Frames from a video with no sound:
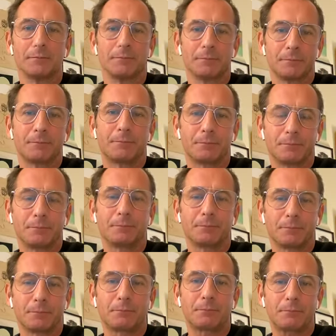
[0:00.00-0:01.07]

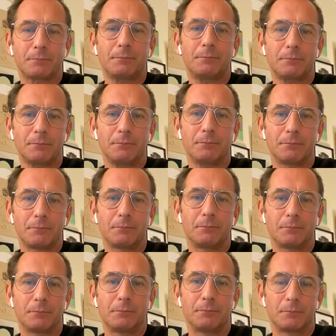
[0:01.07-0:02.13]

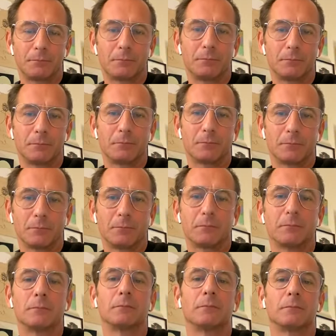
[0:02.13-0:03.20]

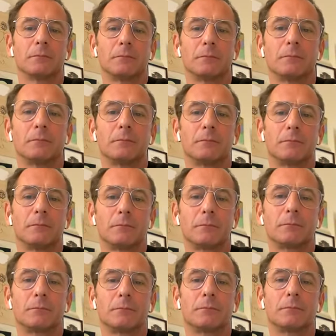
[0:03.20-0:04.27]

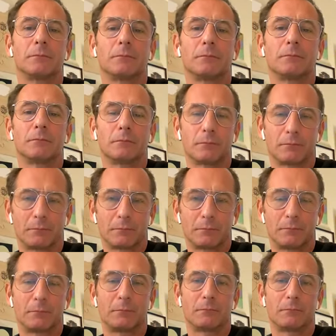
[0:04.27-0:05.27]
This person isn't speaking.